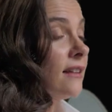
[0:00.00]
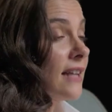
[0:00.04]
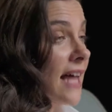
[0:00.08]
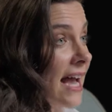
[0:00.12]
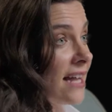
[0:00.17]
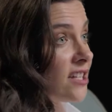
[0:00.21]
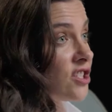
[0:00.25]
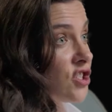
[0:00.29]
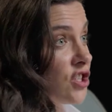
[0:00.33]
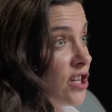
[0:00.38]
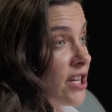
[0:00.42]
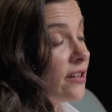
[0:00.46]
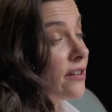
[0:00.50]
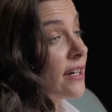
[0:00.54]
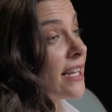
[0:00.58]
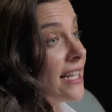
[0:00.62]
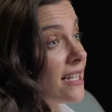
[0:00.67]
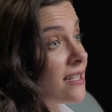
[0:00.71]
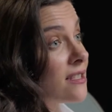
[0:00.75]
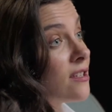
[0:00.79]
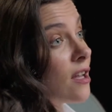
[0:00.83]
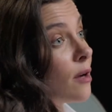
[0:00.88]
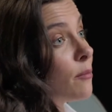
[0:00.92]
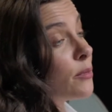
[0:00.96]
Last year,
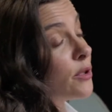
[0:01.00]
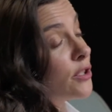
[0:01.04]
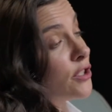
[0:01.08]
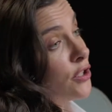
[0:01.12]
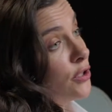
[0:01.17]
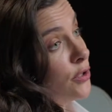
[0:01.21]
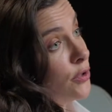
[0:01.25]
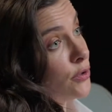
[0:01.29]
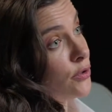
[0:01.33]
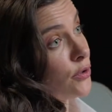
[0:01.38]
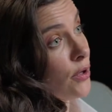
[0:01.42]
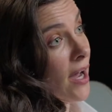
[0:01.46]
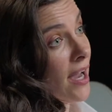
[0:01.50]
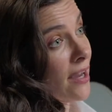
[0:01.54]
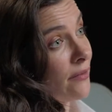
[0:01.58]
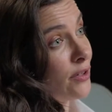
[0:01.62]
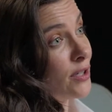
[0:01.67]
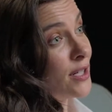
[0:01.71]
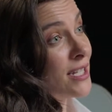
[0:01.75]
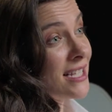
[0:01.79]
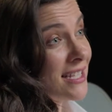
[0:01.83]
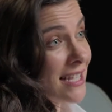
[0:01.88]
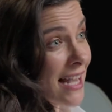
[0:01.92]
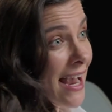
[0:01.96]
his number two
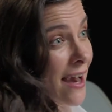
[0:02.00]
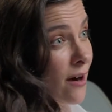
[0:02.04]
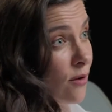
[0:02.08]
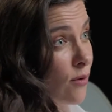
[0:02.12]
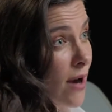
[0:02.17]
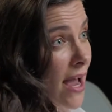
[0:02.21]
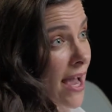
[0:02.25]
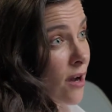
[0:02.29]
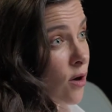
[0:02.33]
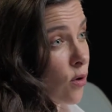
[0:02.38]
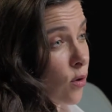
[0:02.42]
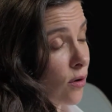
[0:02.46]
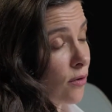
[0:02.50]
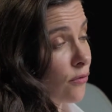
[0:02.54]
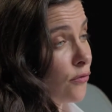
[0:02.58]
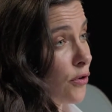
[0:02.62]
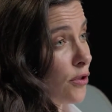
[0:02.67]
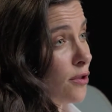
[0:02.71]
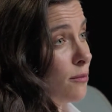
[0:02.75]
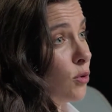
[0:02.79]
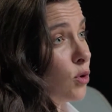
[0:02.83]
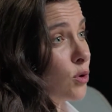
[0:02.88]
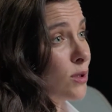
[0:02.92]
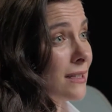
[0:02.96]
driver set a record
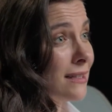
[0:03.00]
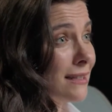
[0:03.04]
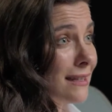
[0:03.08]
for the most